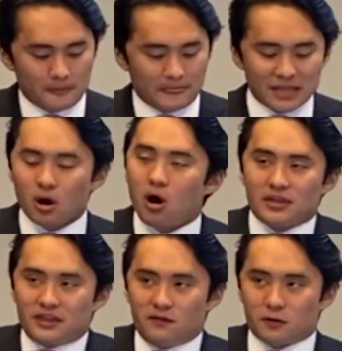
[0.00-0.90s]
that's all
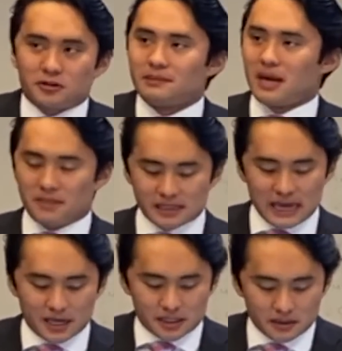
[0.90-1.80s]
that the First Amendment
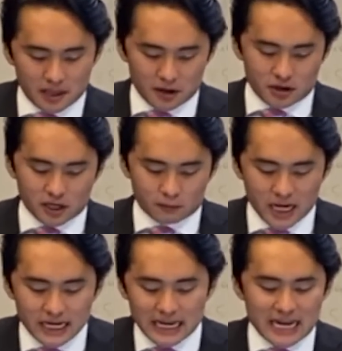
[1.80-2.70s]
says. You know, you can
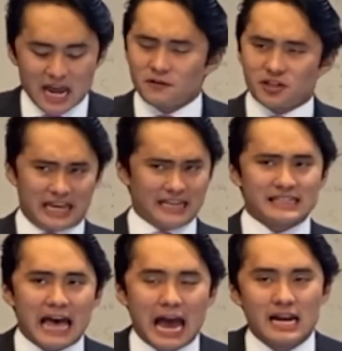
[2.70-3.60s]
read it. It never says
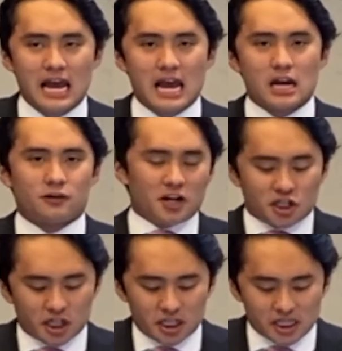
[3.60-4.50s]
that
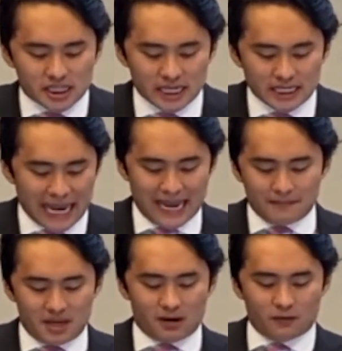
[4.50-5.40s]
Christians can't
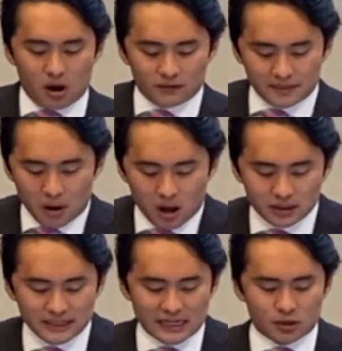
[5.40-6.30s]
be involved in
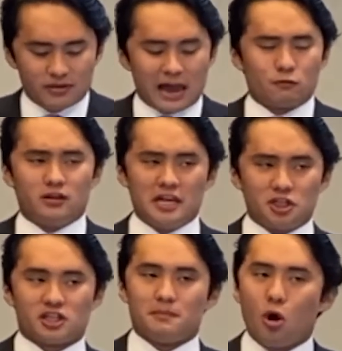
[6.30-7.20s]
politics or that
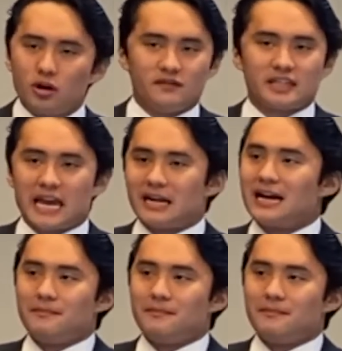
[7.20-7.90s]
religious motives cannot